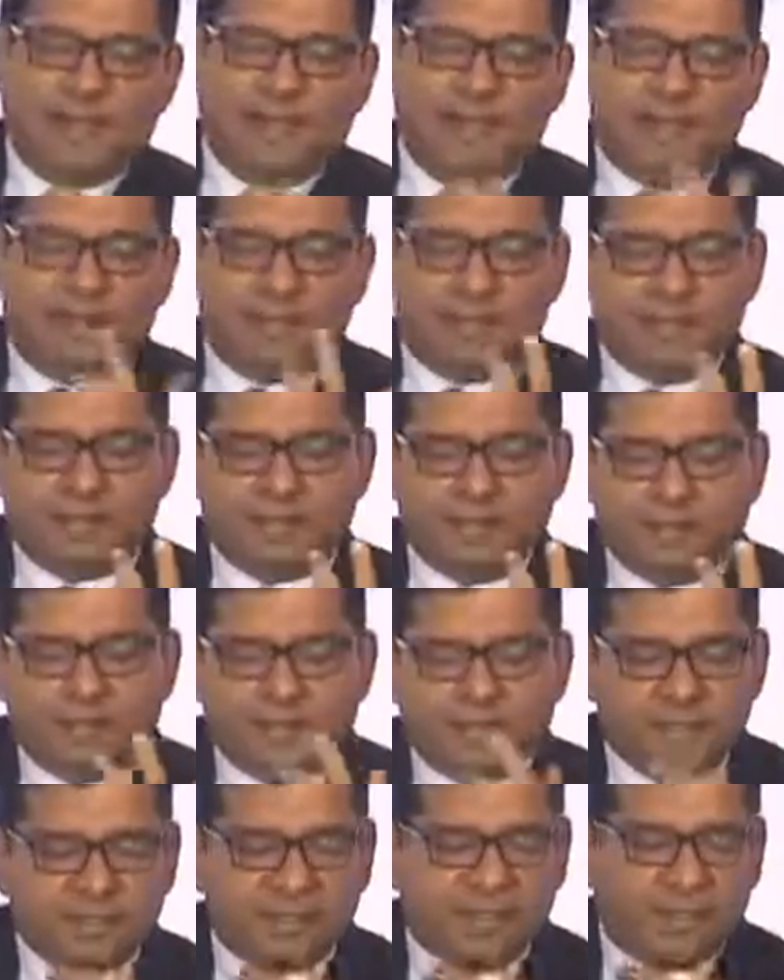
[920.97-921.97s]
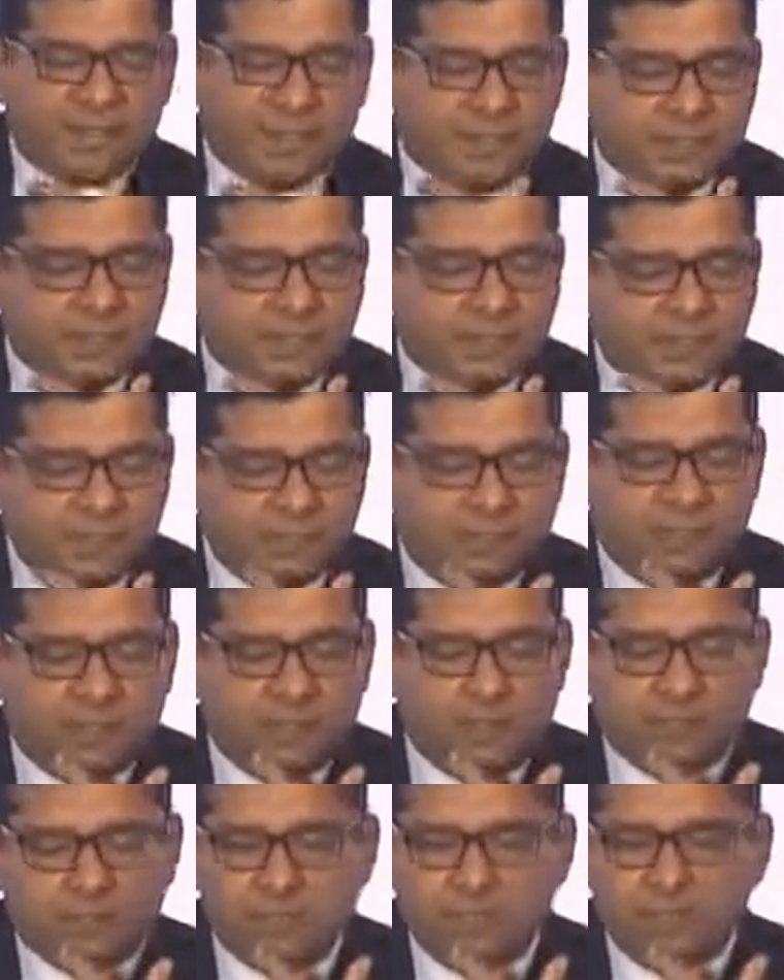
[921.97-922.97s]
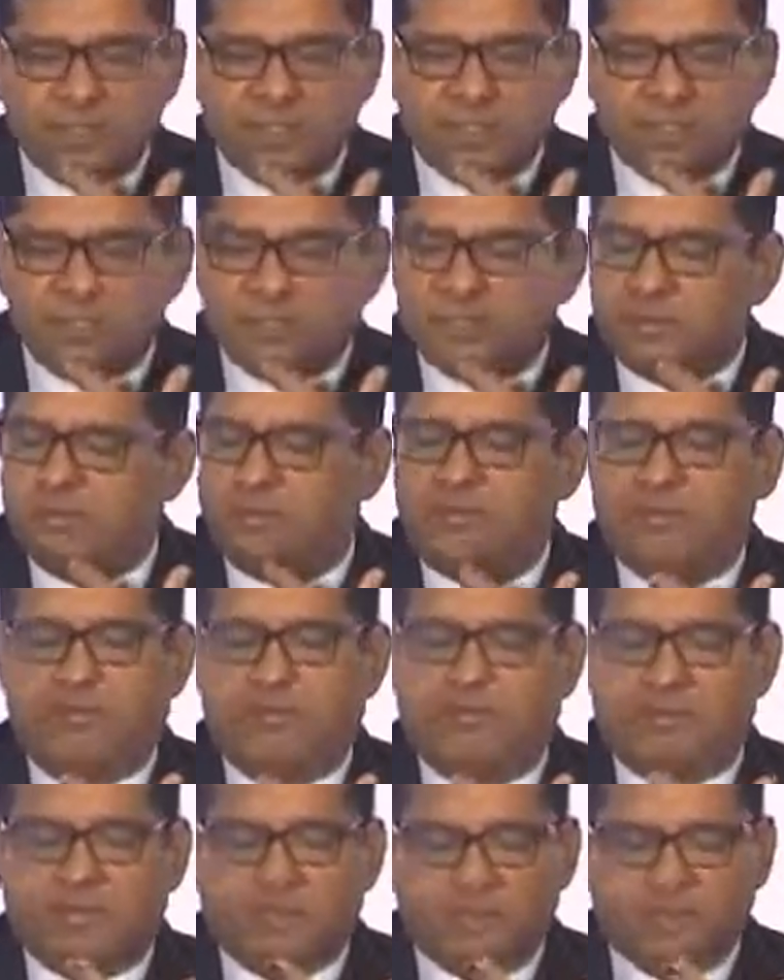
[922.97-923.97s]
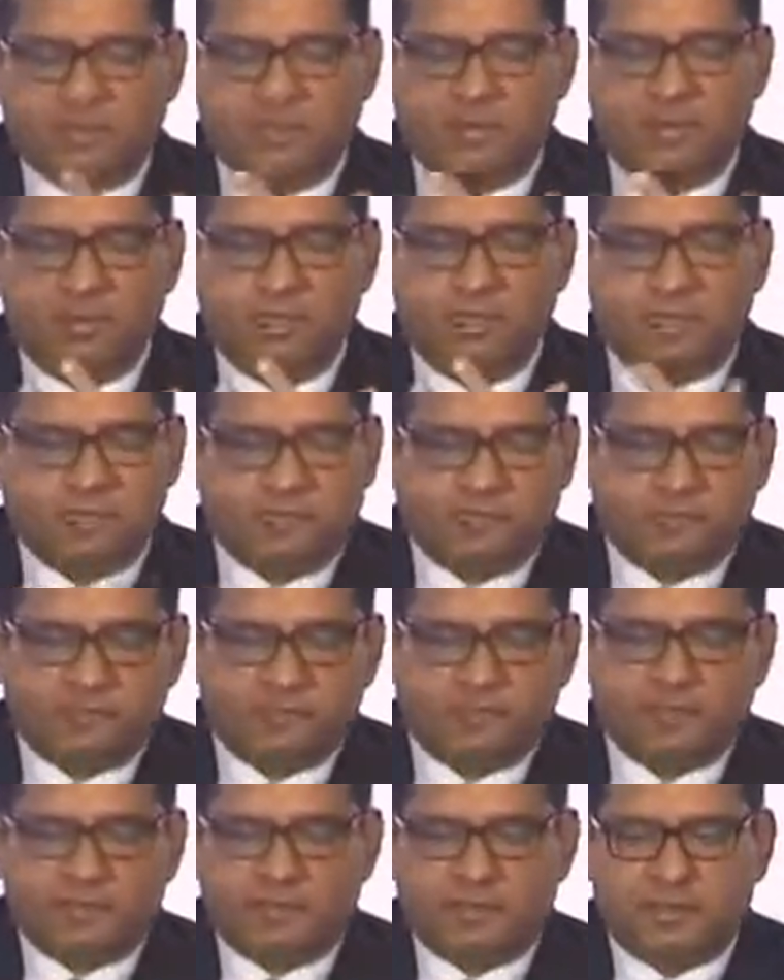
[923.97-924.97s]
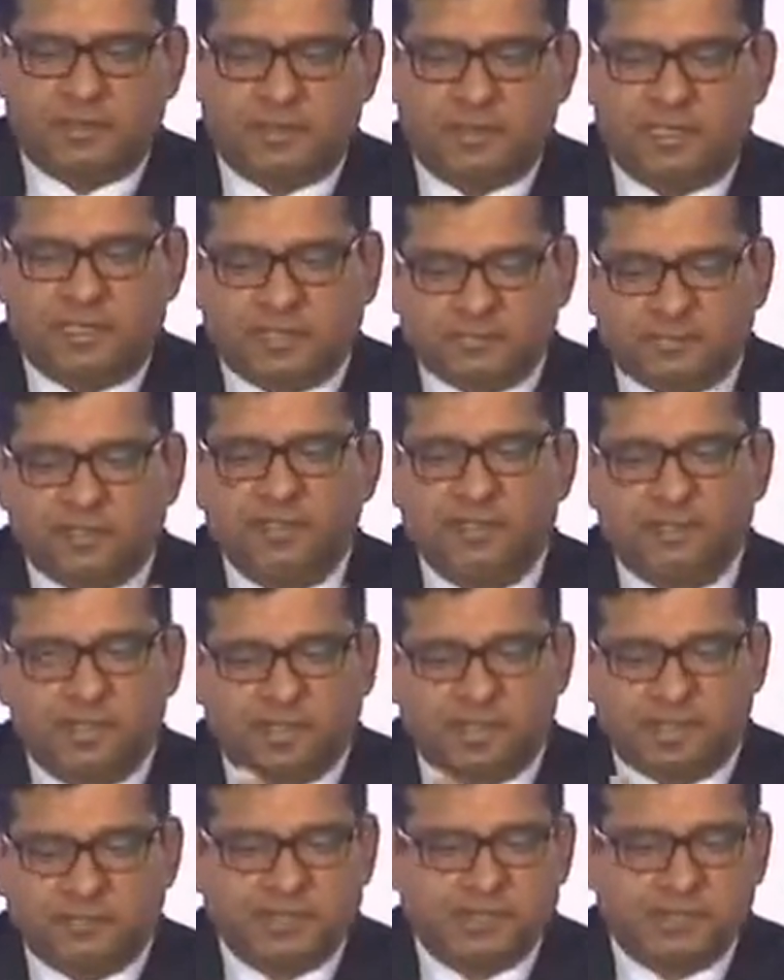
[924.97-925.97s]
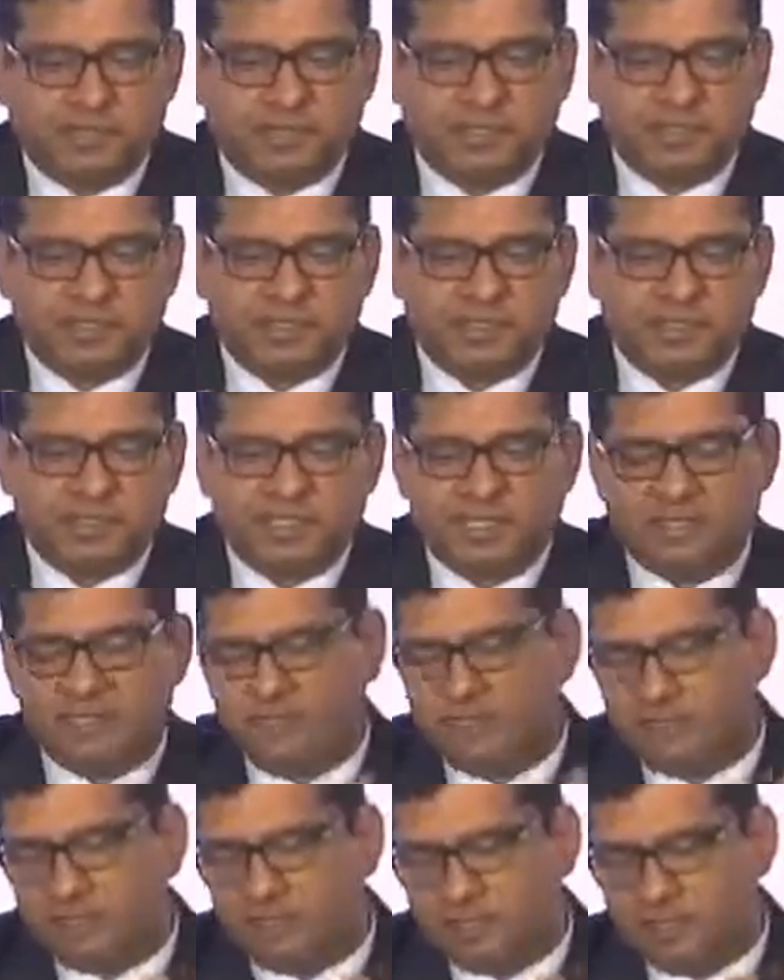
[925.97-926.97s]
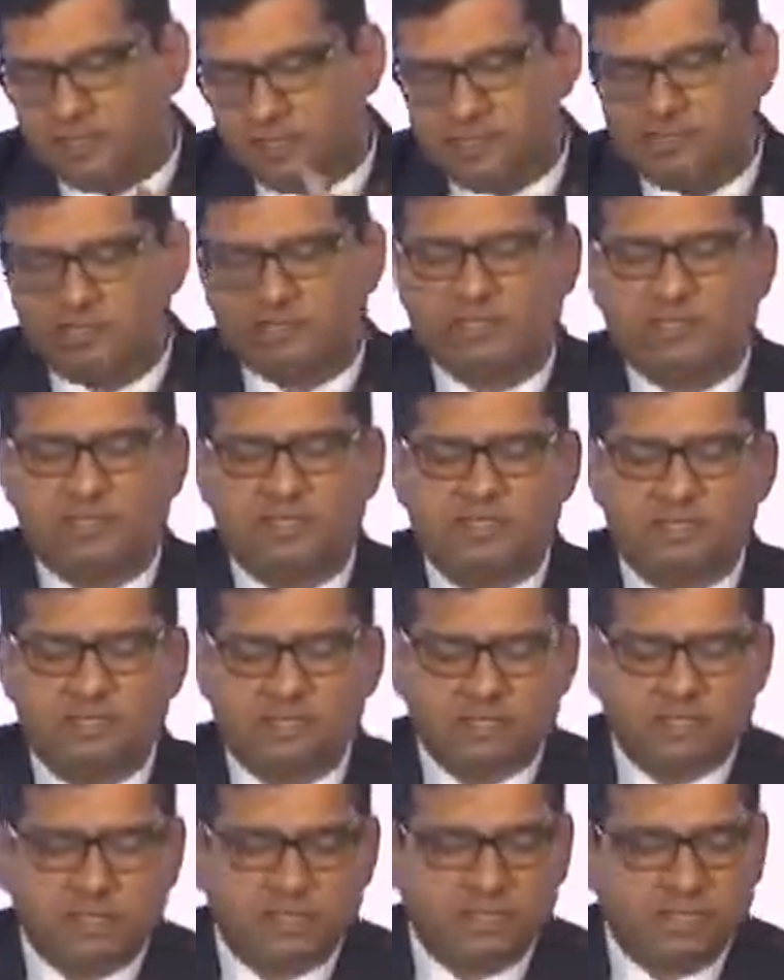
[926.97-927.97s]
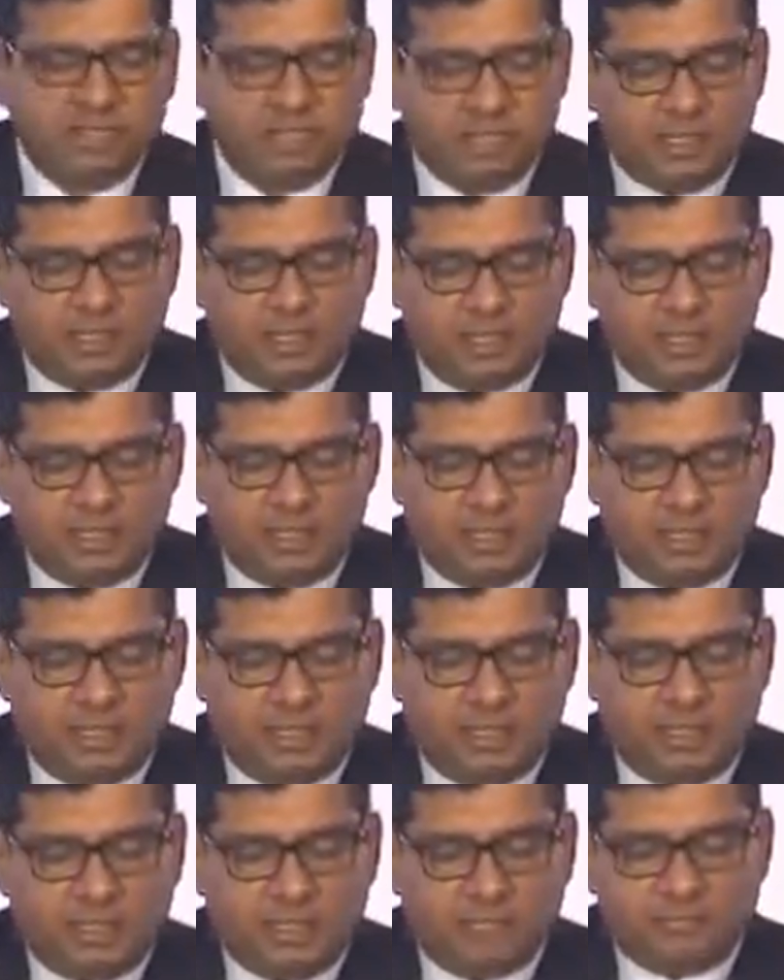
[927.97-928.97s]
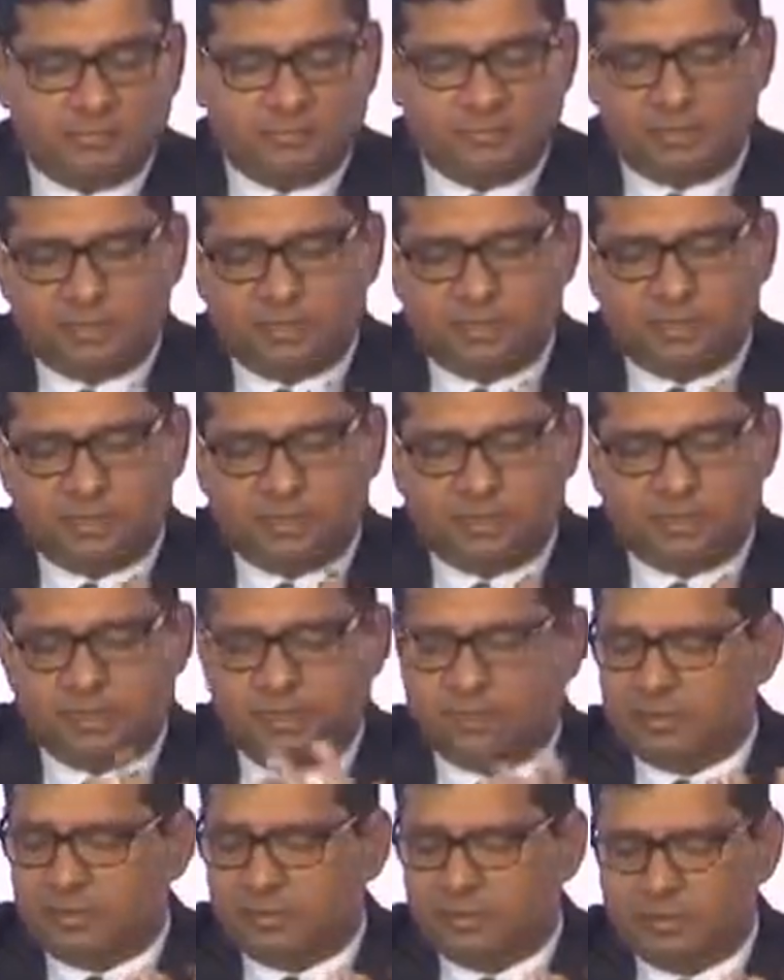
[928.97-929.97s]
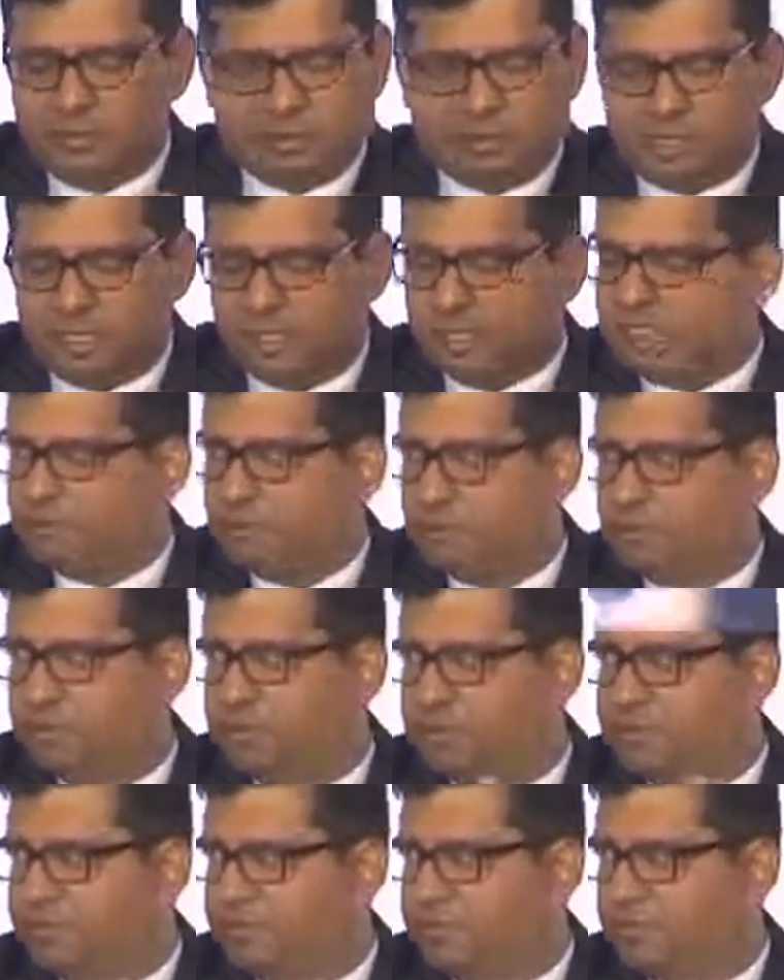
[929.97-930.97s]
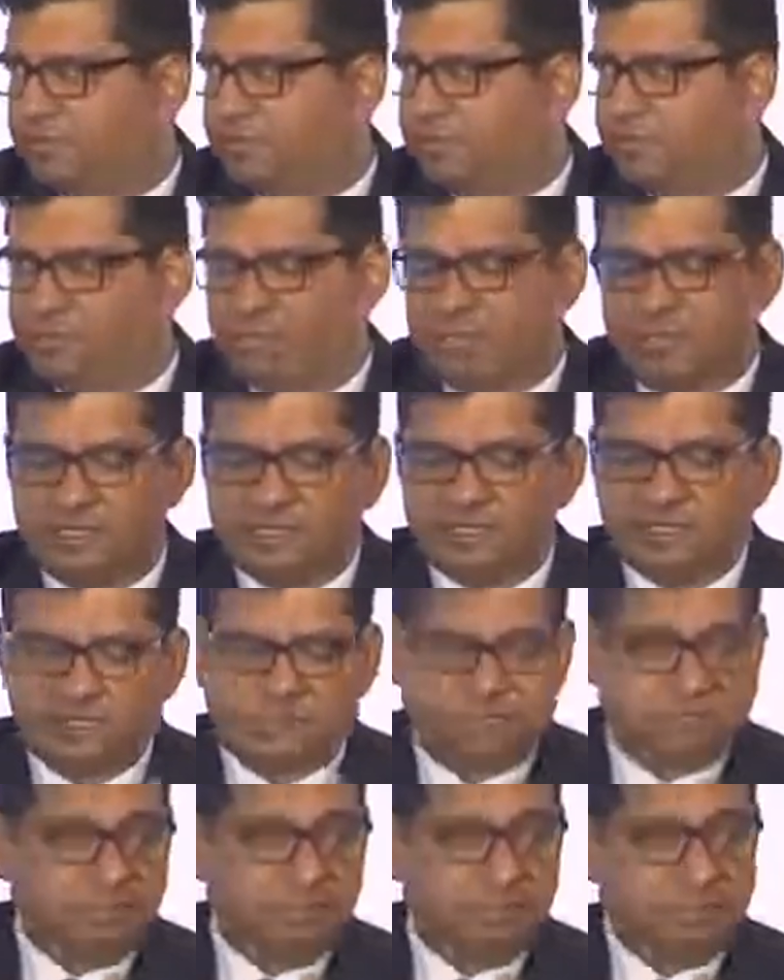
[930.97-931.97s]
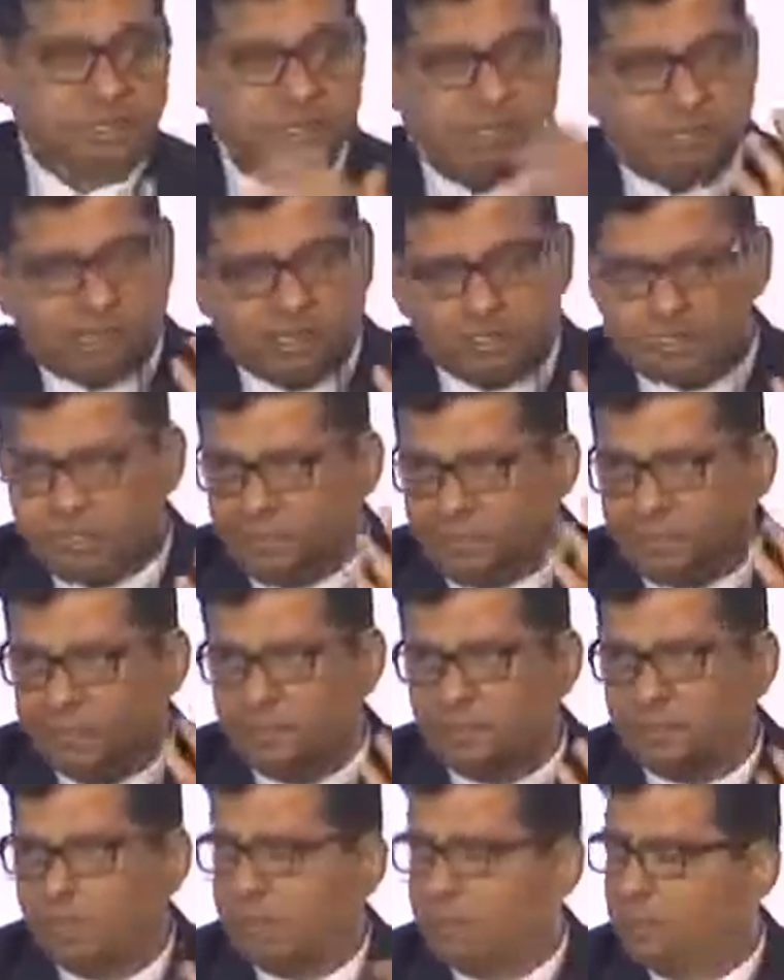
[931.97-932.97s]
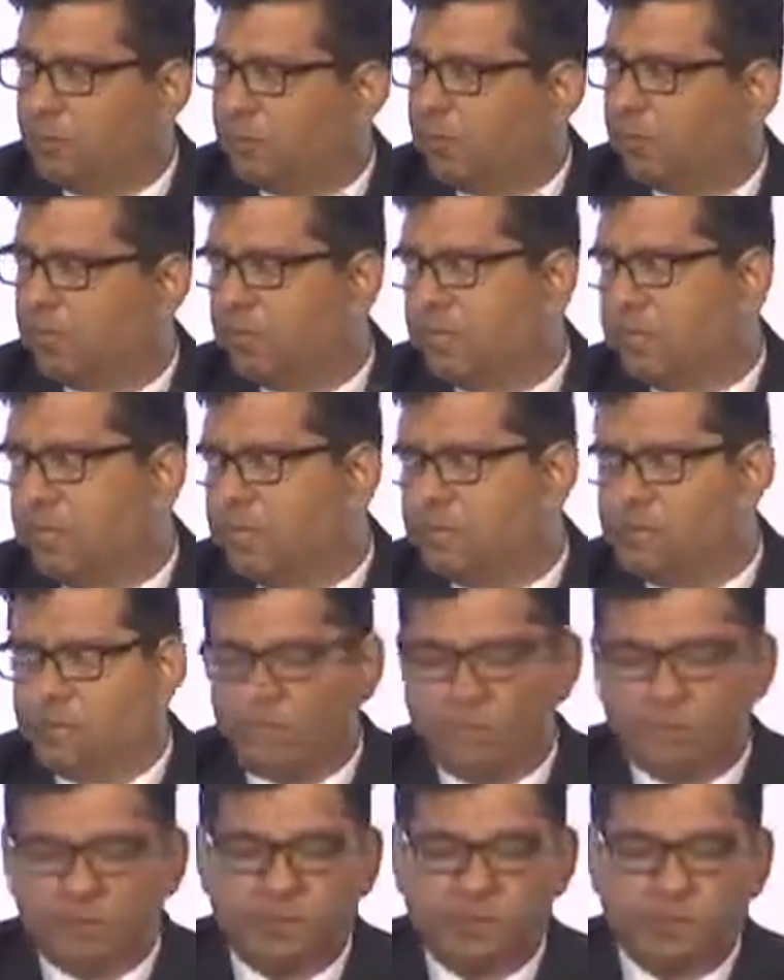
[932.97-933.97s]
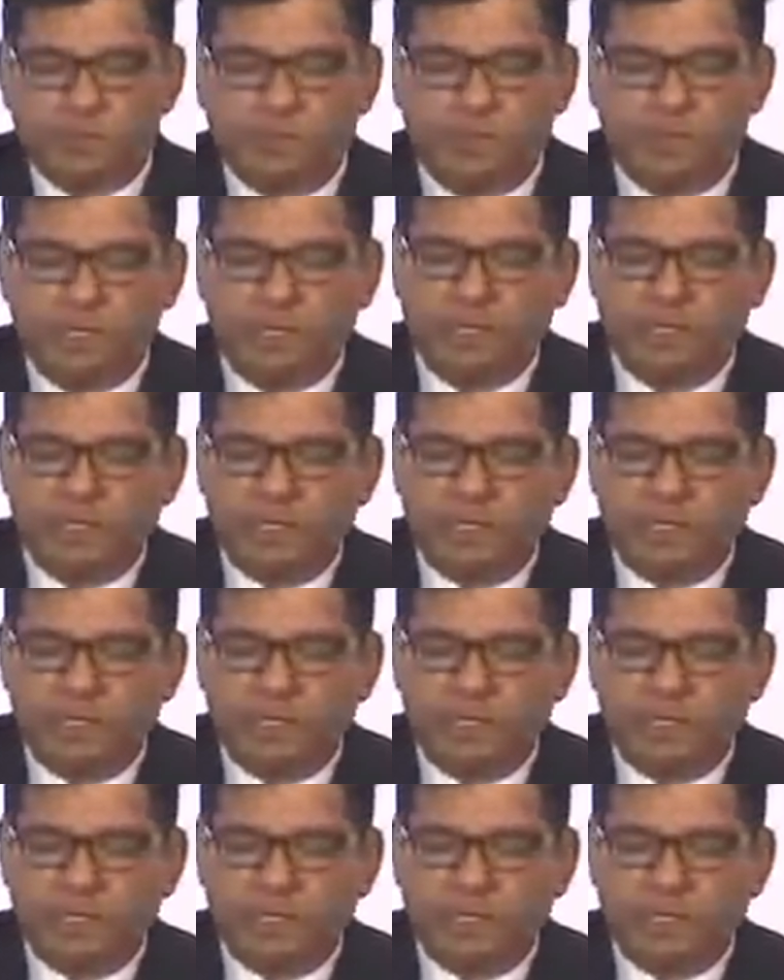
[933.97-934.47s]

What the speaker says: And I did that for about 2 years, extremely tough, extremely tough. I mean, I must say that with the Xerox culture, you know, the targets would be the same, whether it's me in Patalganga, Khopoli, or a guy in Nariman Point.